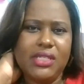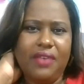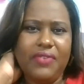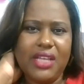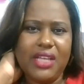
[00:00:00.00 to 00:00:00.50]

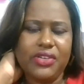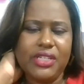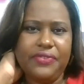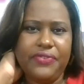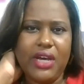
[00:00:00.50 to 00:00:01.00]
of it,
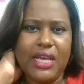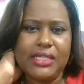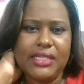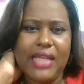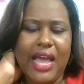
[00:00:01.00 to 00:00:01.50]
Christopher,
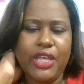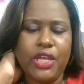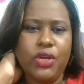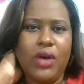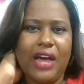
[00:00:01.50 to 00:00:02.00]
is that you
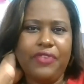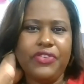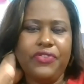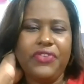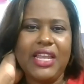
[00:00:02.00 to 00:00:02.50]
don't have to
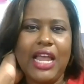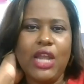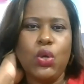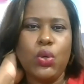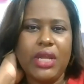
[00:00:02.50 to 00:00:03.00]
feel
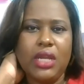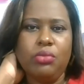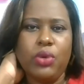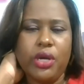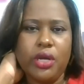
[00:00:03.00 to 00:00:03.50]
alone
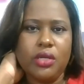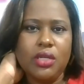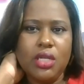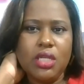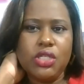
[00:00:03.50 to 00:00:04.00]
anymore.
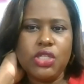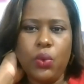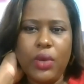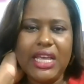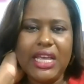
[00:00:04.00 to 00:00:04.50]
So
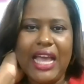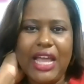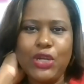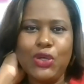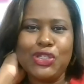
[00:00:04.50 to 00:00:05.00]
when you get
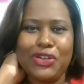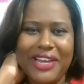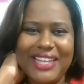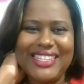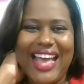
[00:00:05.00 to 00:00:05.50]
those
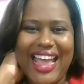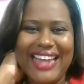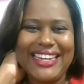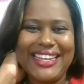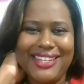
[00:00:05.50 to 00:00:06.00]
crazy
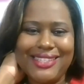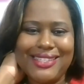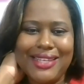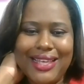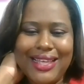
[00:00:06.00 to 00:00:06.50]

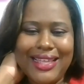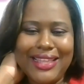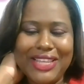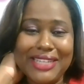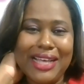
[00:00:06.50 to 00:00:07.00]
ideas,
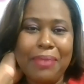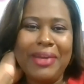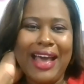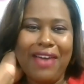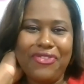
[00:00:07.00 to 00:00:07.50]
there's a
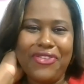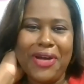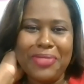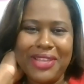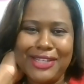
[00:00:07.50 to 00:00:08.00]

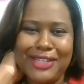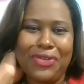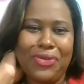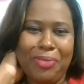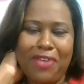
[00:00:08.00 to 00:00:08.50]
platform, there's a
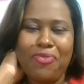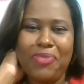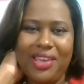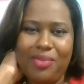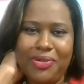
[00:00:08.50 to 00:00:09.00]
group of
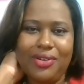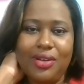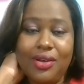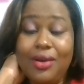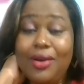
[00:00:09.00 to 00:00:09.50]
people
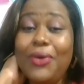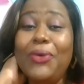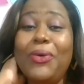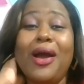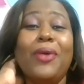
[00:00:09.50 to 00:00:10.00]

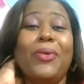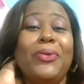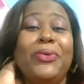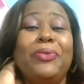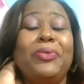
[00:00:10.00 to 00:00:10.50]
who
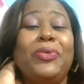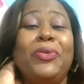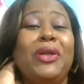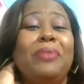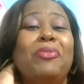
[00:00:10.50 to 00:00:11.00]

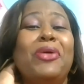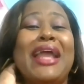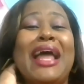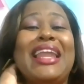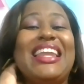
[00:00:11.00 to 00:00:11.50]
will more
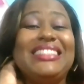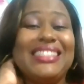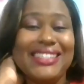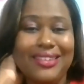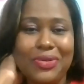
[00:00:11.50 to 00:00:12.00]
than
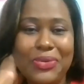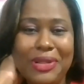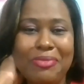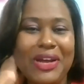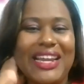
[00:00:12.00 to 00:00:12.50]
listen, who
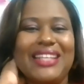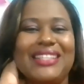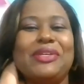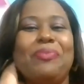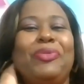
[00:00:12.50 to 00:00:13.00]
will more than
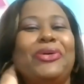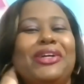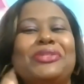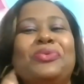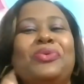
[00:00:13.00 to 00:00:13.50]

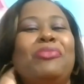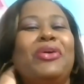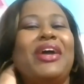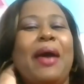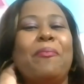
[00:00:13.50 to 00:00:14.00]
support, who will
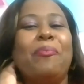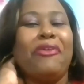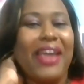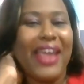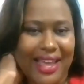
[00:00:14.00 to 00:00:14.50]
more than
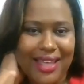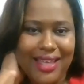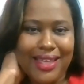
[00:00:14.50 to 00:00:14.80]
pray.